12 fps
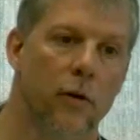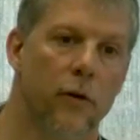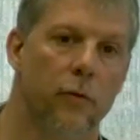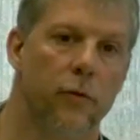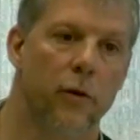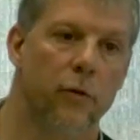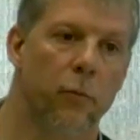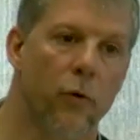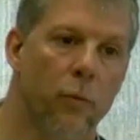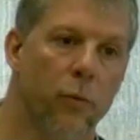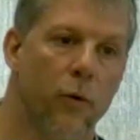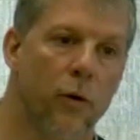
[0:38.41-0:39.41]
that's that's
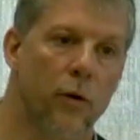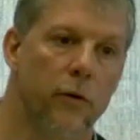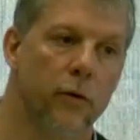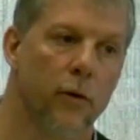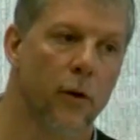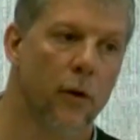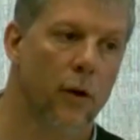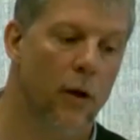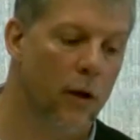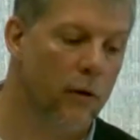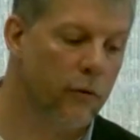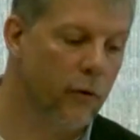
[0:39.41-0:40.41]
more important.
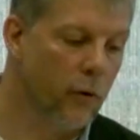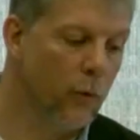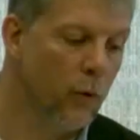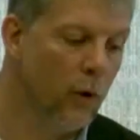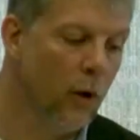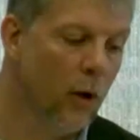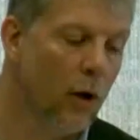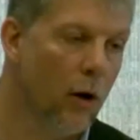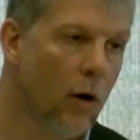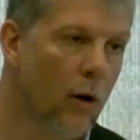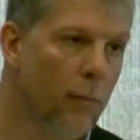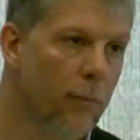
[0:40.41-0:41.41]
And so,
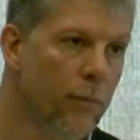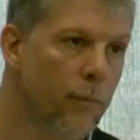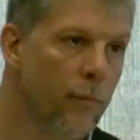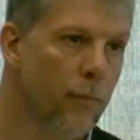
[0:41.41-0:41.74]
um,